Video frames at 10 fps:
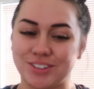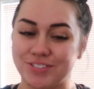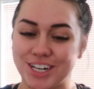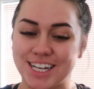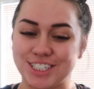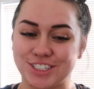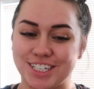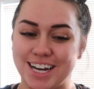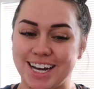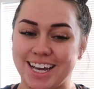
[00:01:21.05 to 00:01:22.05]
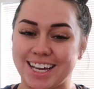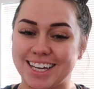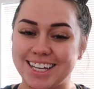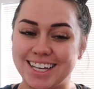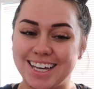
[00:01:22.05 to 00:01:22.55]
Very entertaining,
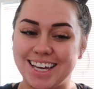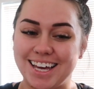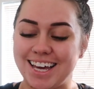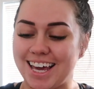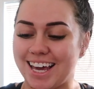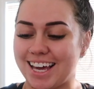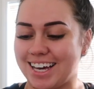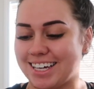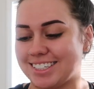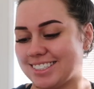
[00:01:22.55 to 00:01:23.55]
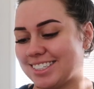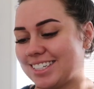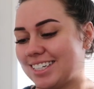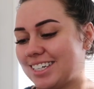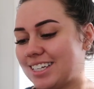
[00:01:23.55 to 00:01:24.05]
and